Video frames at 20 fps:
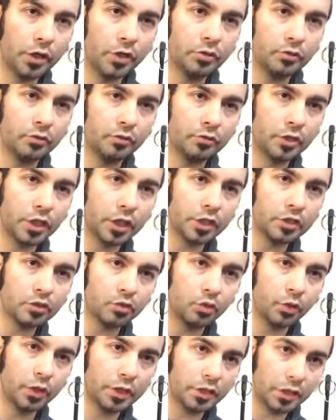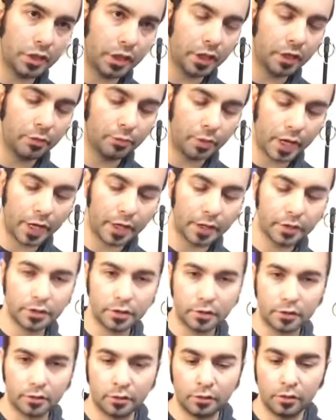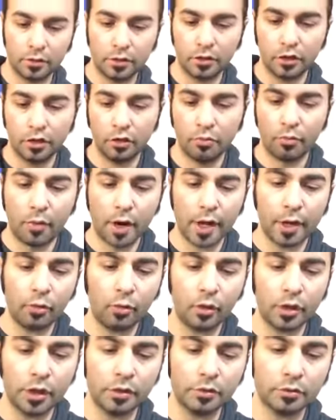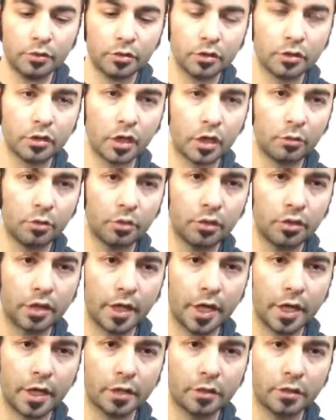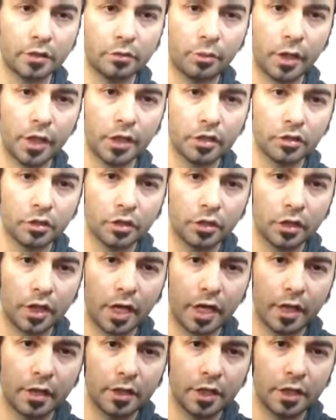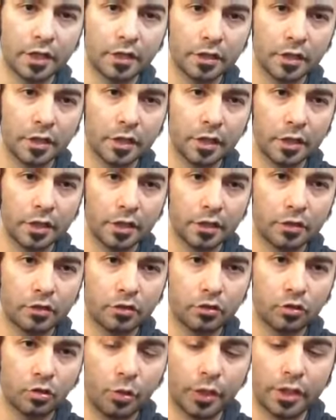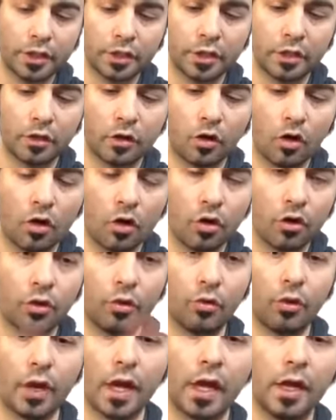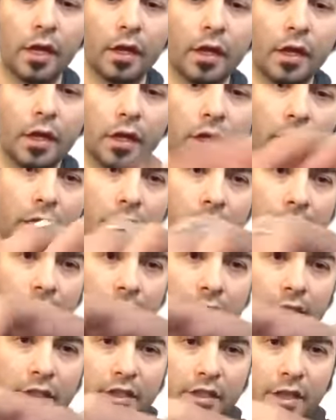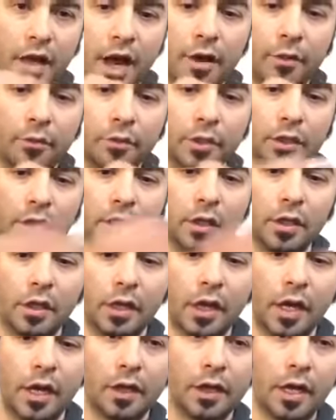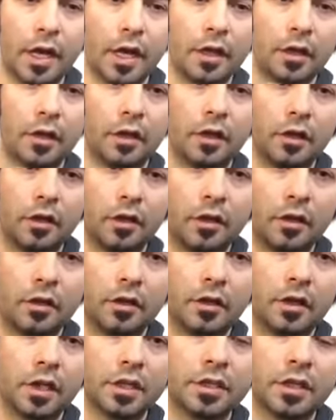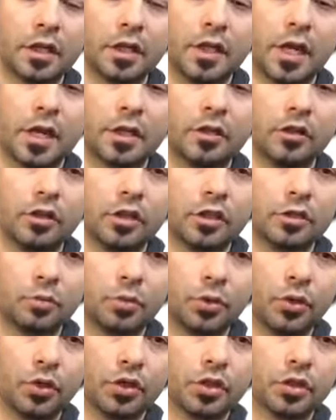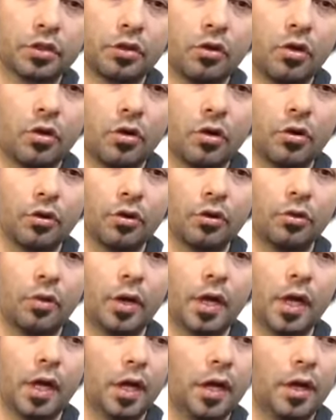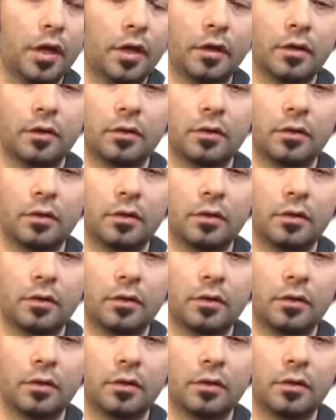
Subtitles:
you just switch ink bags, you might want to double check to make sure that this is twisted all the way and that it's snapped and that this connector is pushed all the way in.